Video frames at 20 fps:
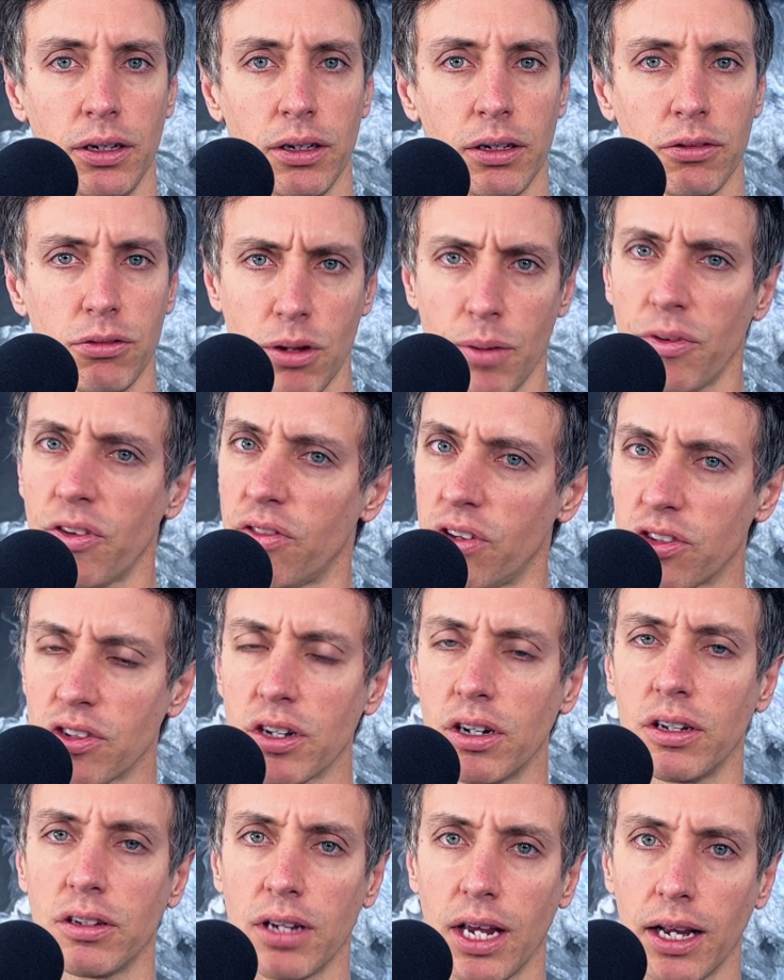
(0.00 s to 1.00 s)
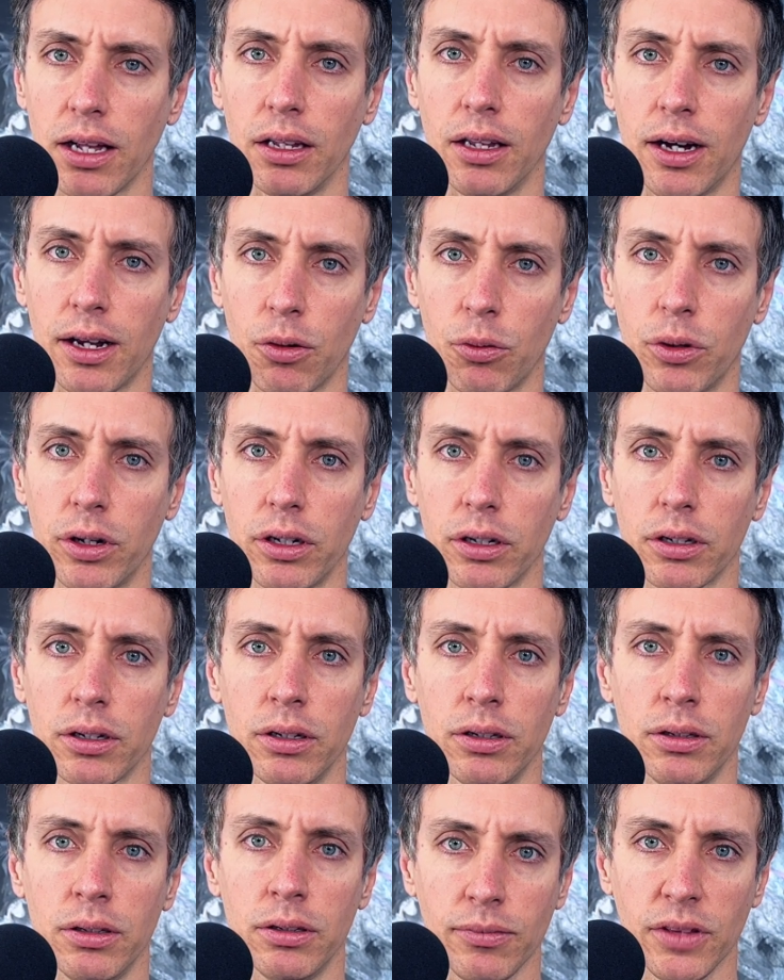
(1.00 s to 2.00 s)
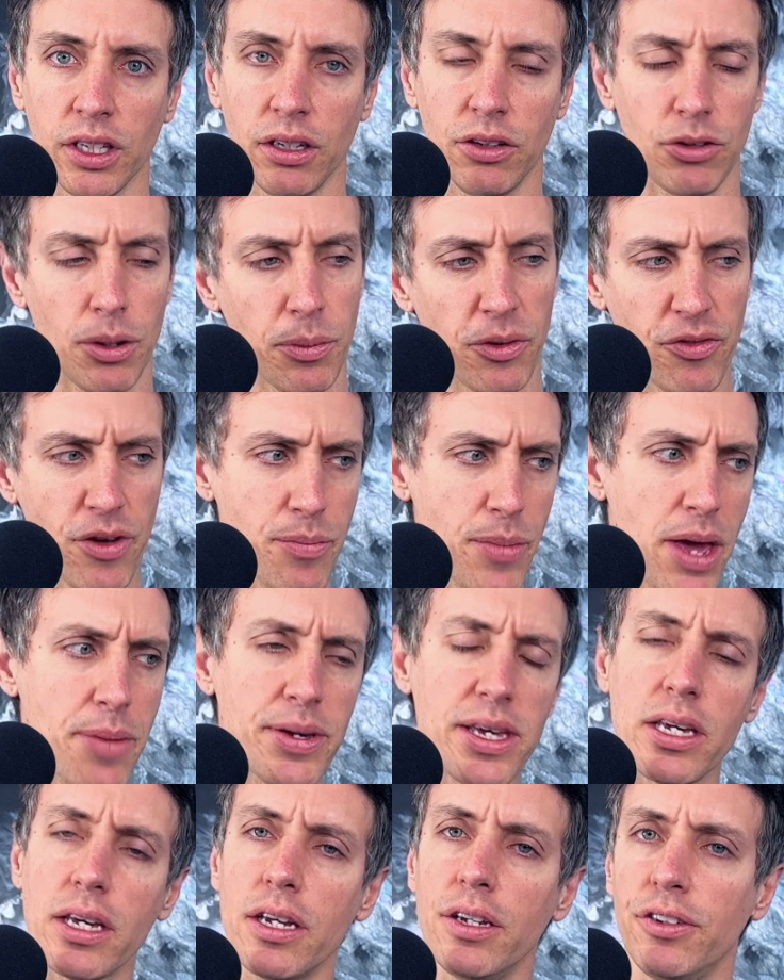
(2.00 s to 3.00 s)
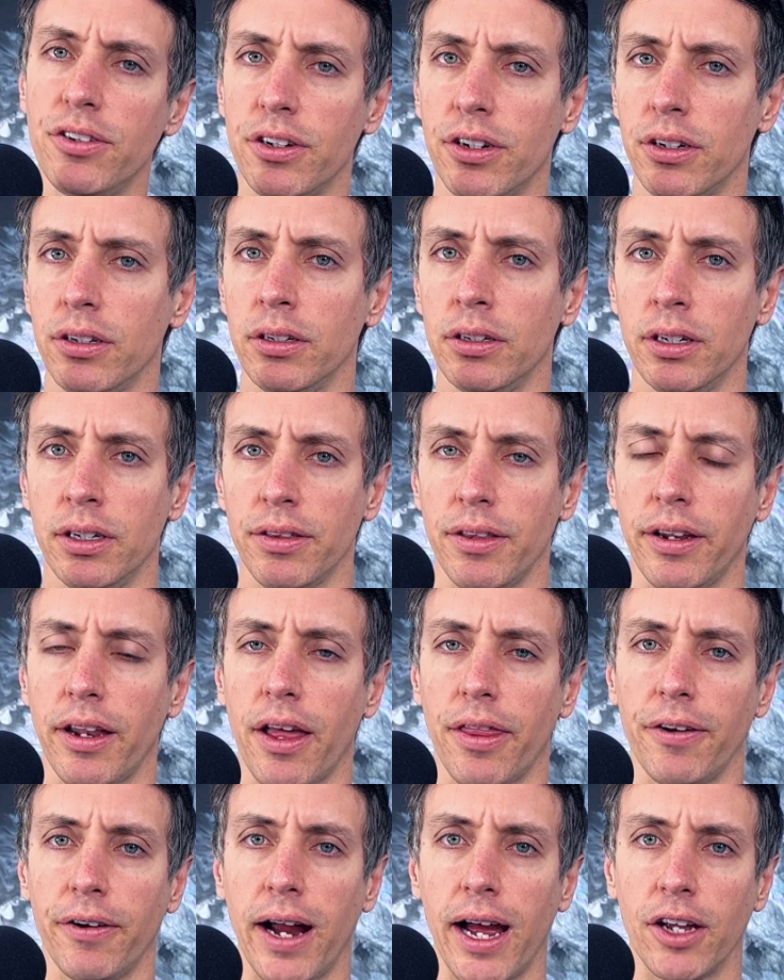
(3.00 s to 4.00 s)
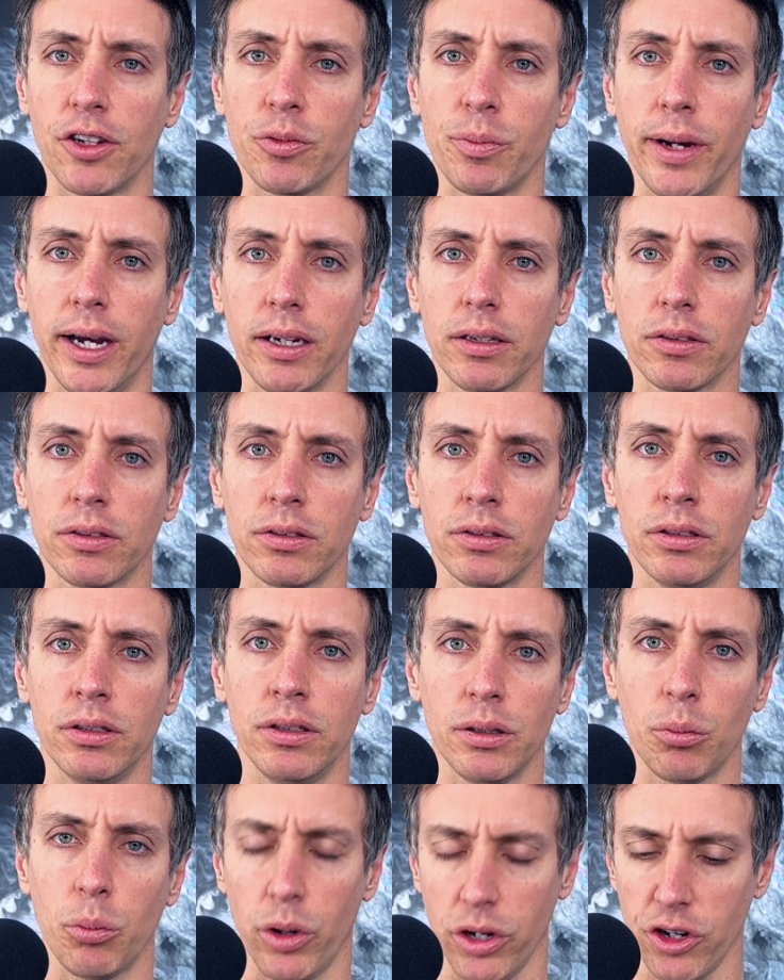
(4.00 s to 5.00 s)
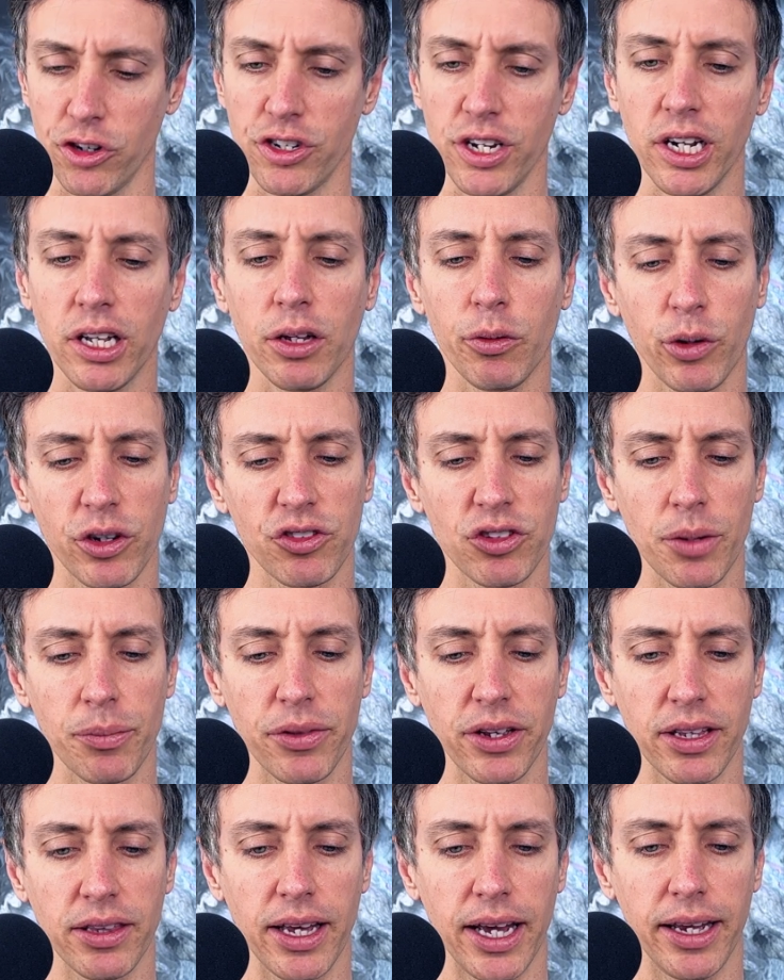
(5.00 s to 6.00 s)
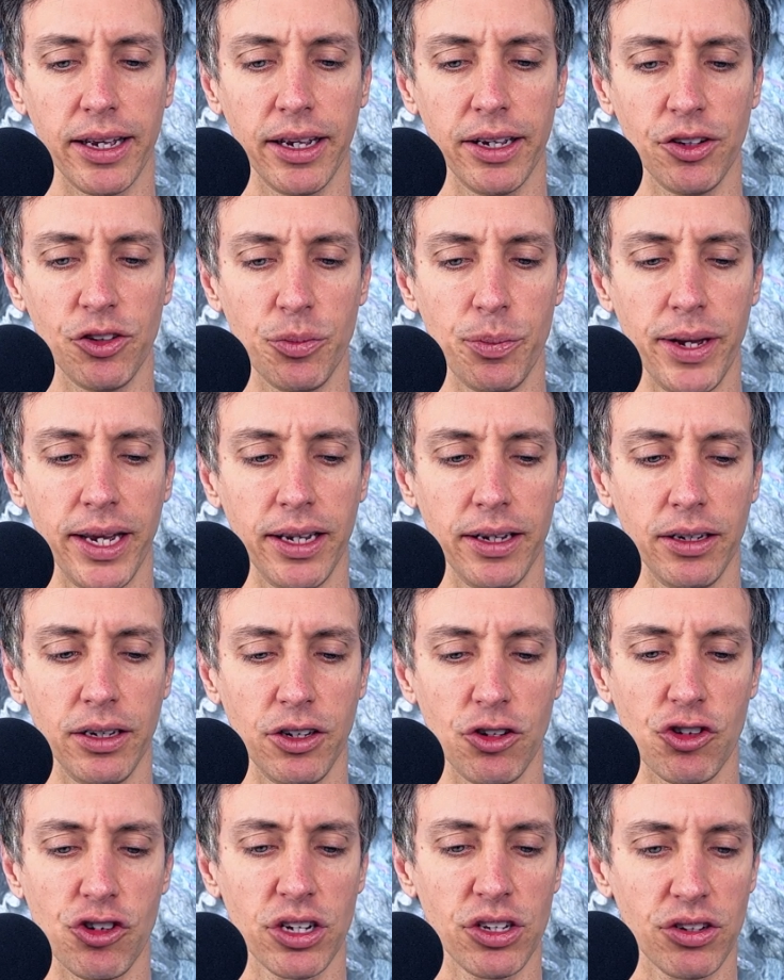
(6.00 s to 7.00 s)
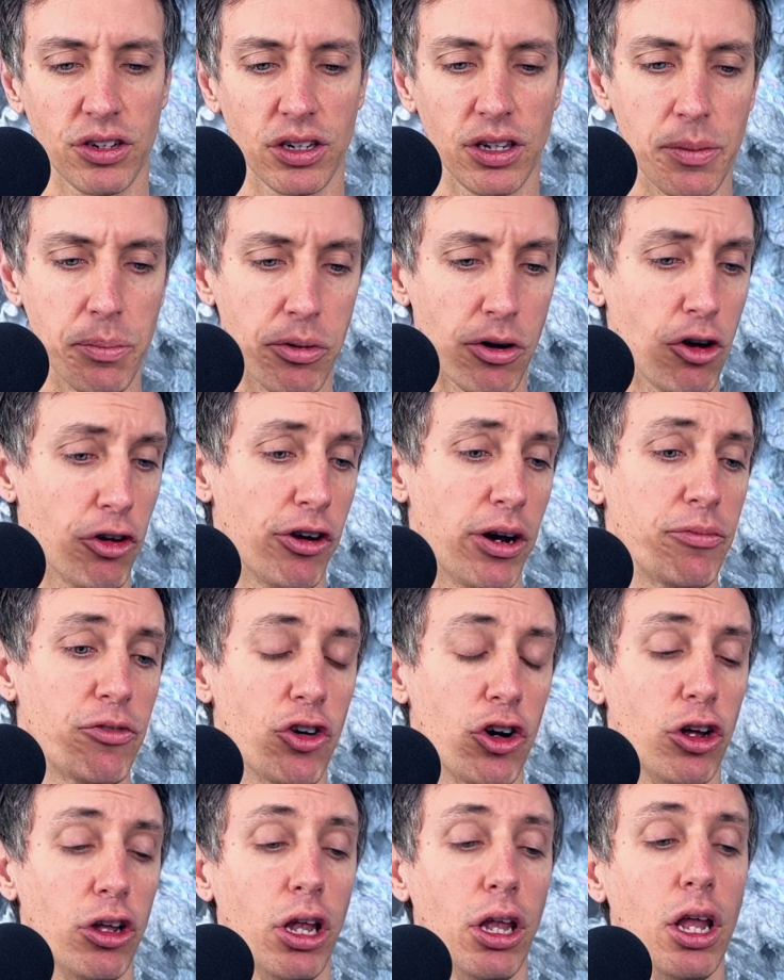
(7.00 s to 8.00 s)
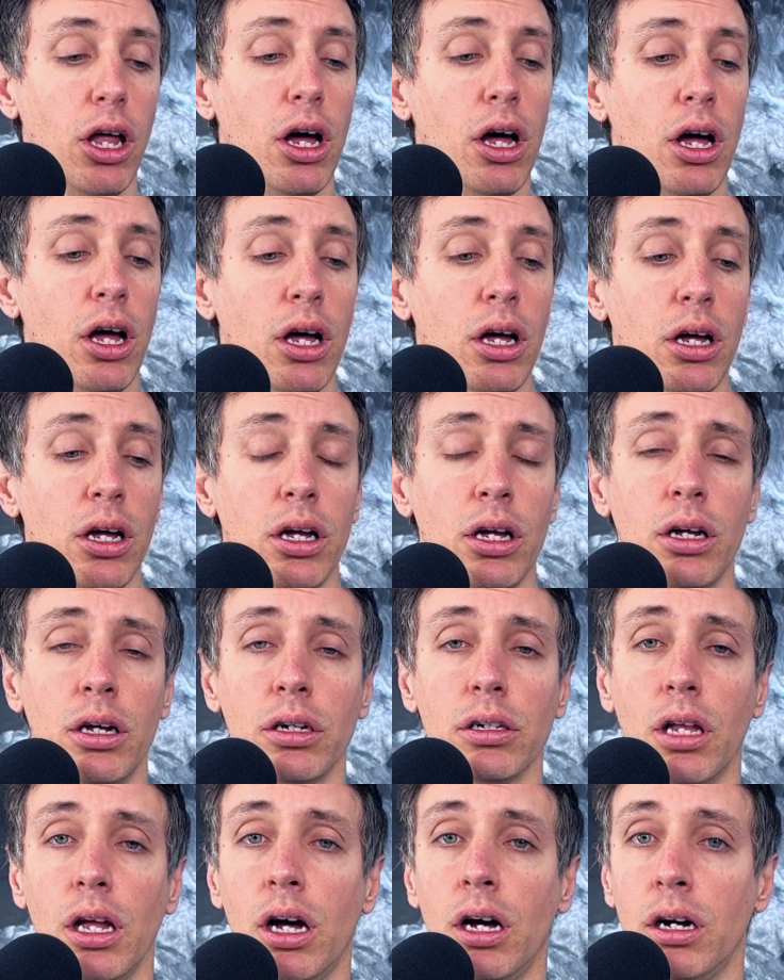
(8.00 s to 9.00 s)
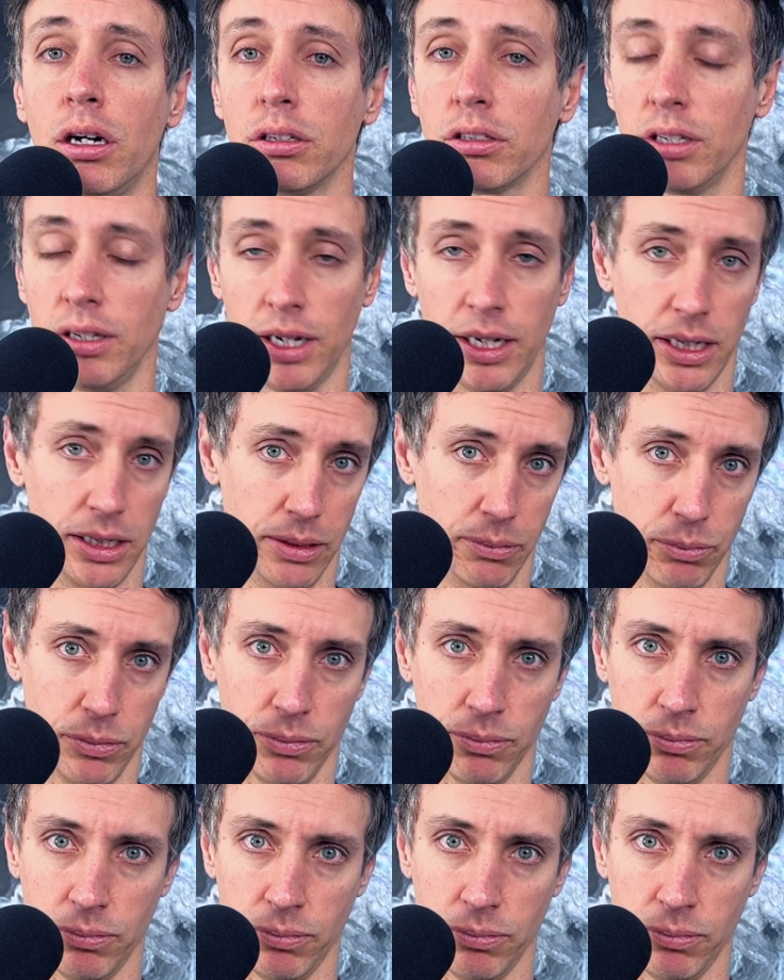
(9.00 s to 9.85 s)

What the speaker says: Some of it's going to take a lot of work. Some of it may be easier than other aspects, but you're dealing with something that has been intrinsically programmed for a long, long time.